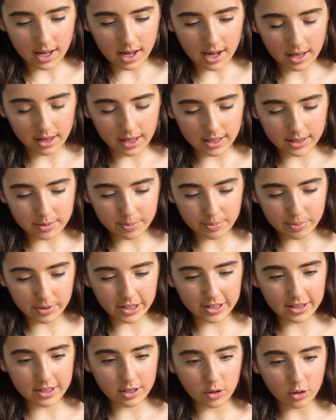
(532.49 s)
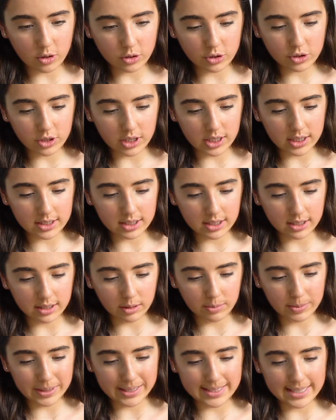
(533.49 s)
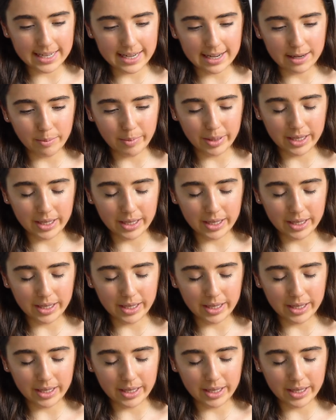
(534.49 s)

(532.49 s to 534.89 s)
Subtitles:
I like to bring the contrast a little bit down